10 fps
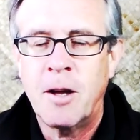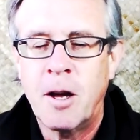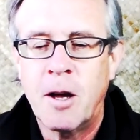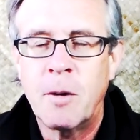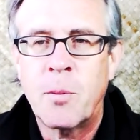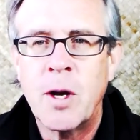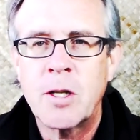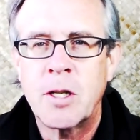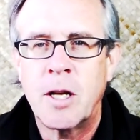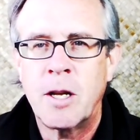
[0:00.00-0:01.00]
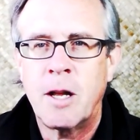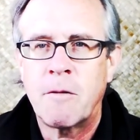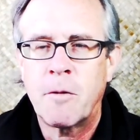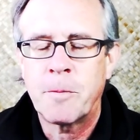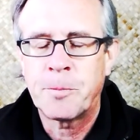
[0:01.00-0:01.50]
Uh, unprecedented
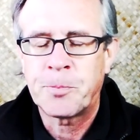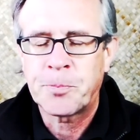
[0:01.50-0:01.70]
effort.